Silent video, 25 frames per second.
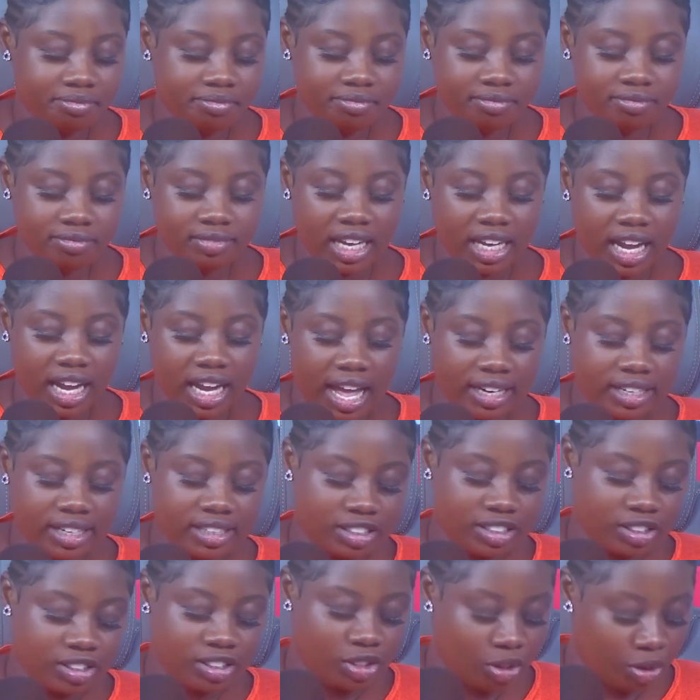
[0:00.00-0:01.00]
I didn't
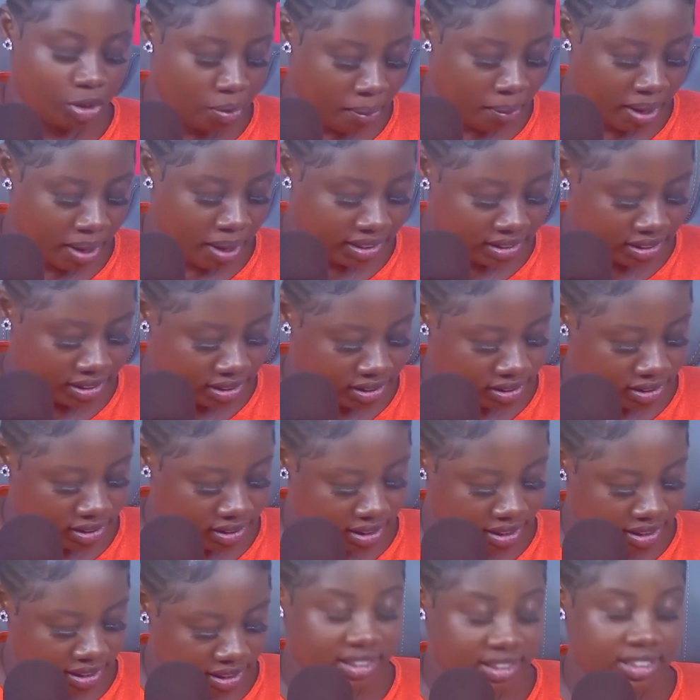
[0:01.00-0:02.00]
know, but in
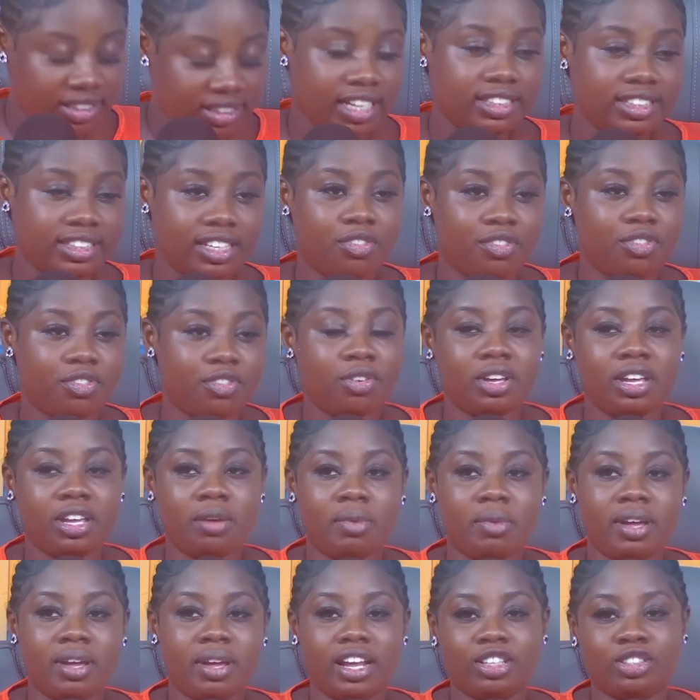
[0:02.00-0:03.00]
this interview, he made
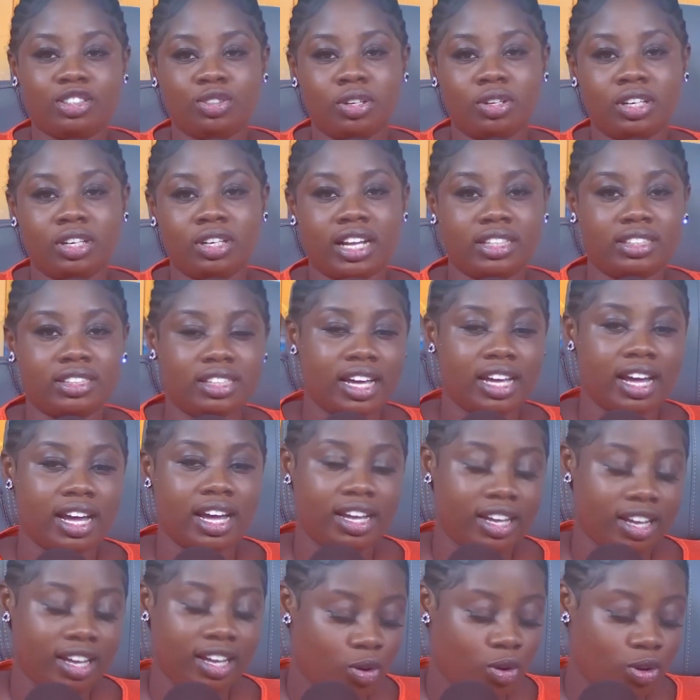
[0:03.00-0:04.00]
us know that he
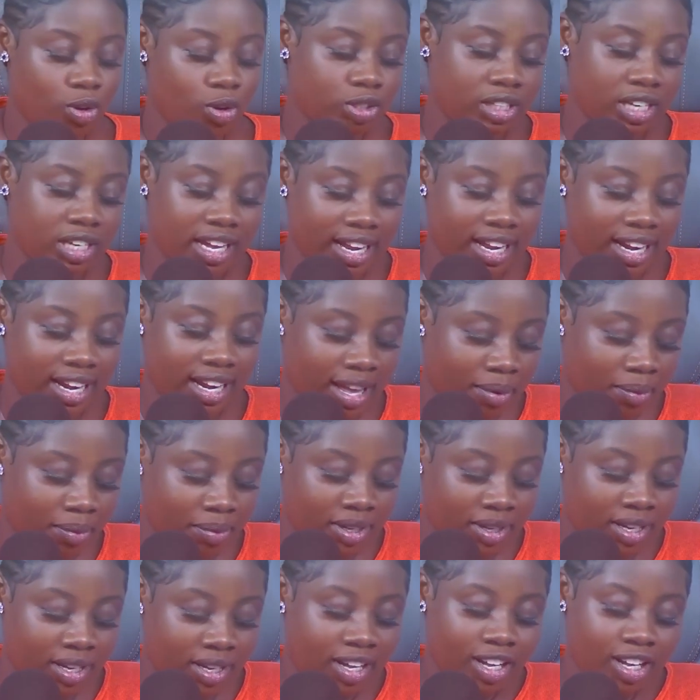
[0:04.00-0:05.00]
goes to the club.
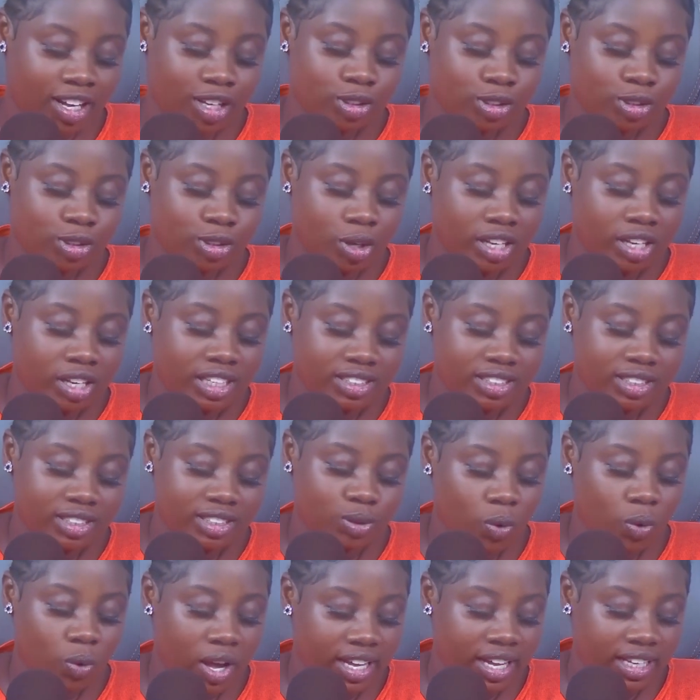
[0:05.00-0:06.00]
So this is what
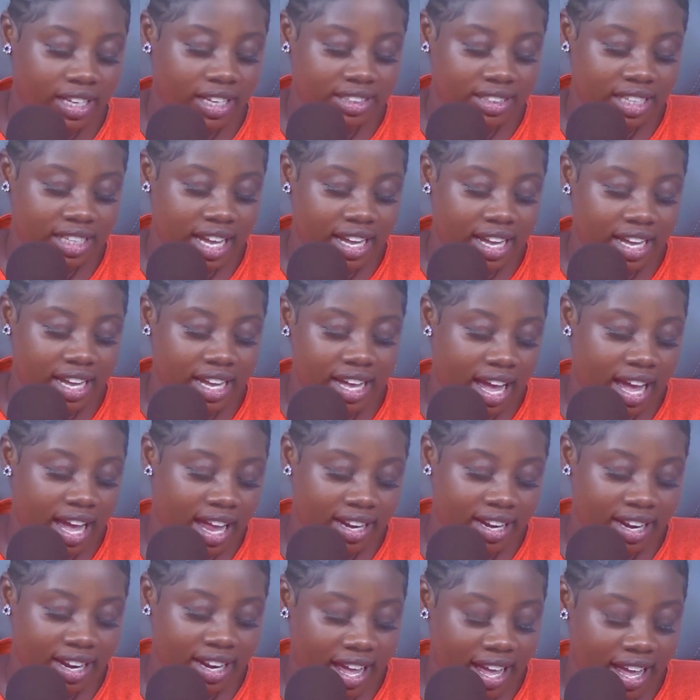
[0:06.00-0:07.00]
he's saying. Can
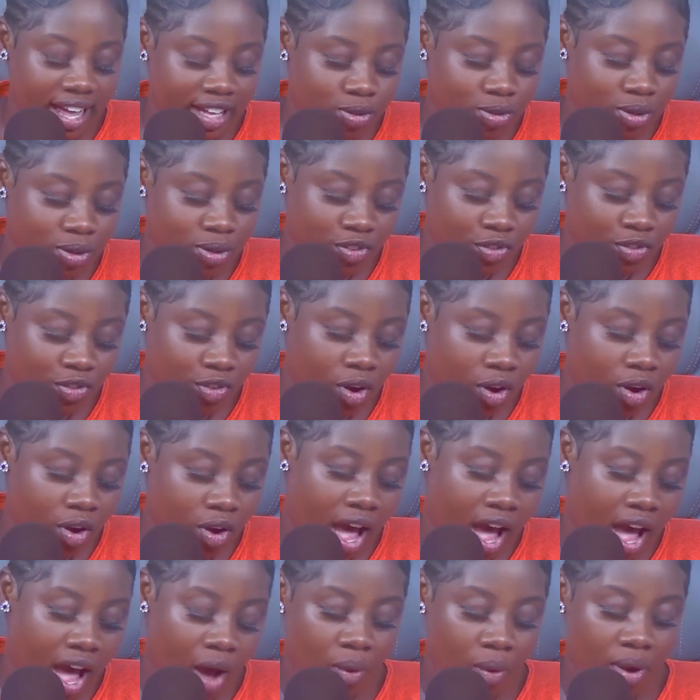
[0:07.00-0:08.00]

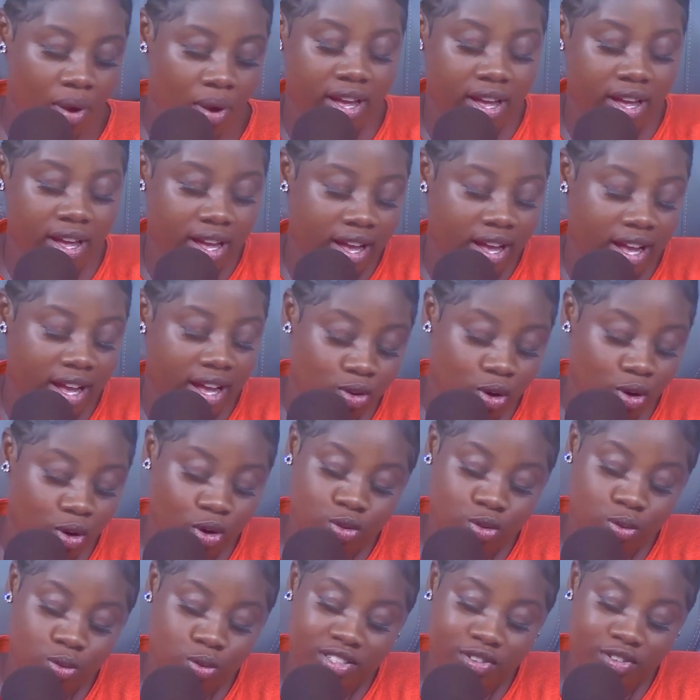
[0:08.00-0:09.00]
24-hour or
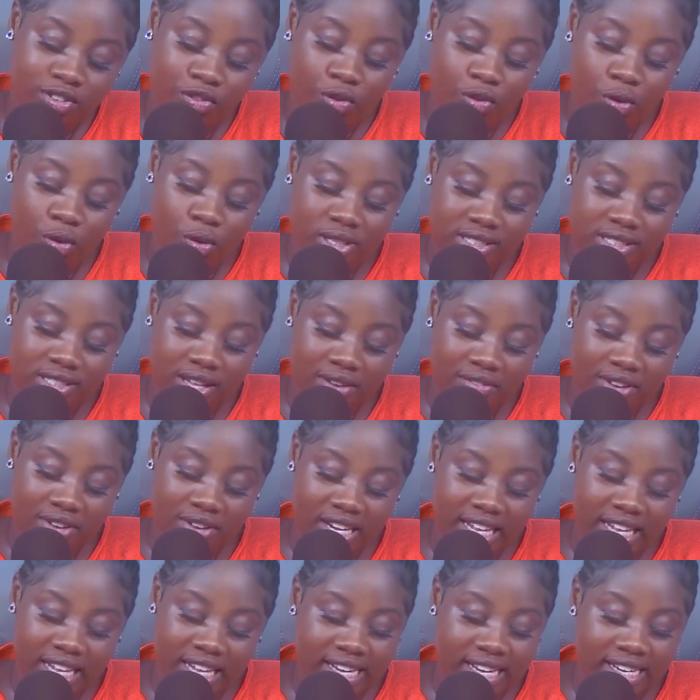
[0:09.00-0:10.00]
24/7
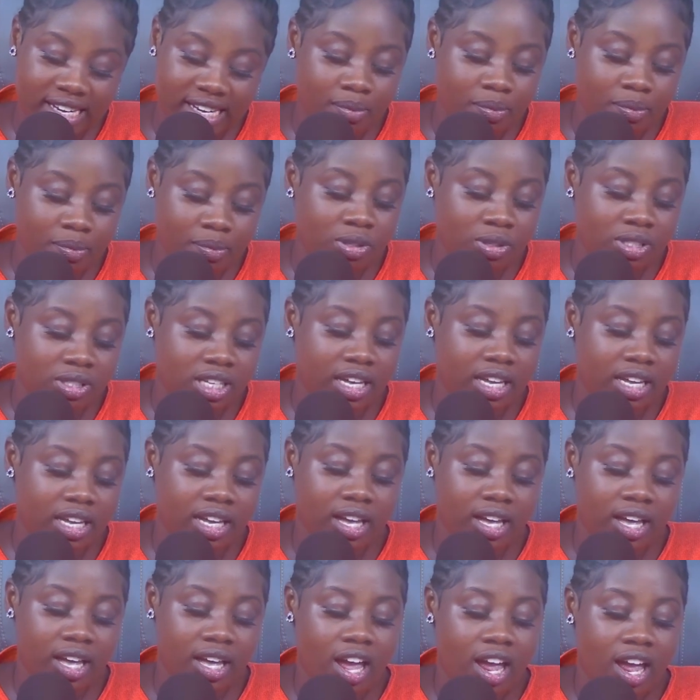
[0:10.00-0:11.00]
Ghanaian music
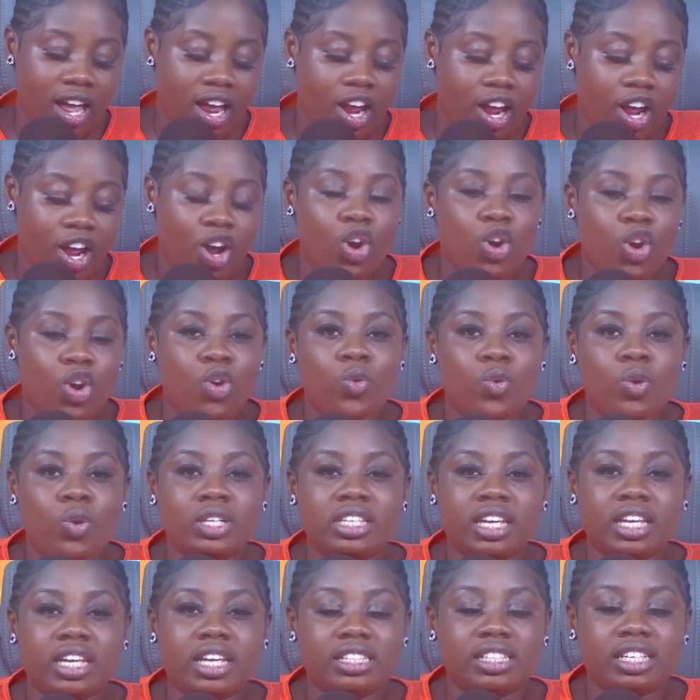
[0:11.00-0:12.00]

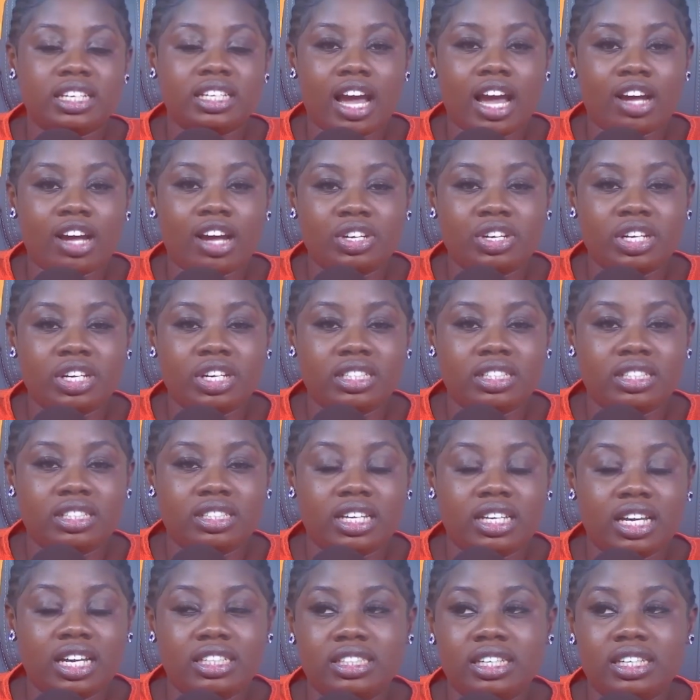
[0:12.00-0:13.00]
rotation actually
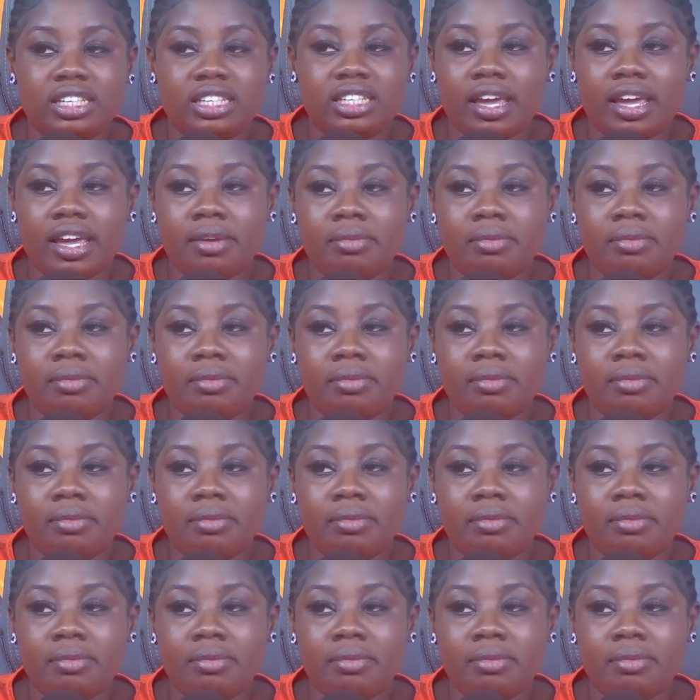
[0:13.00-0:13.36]
change the game?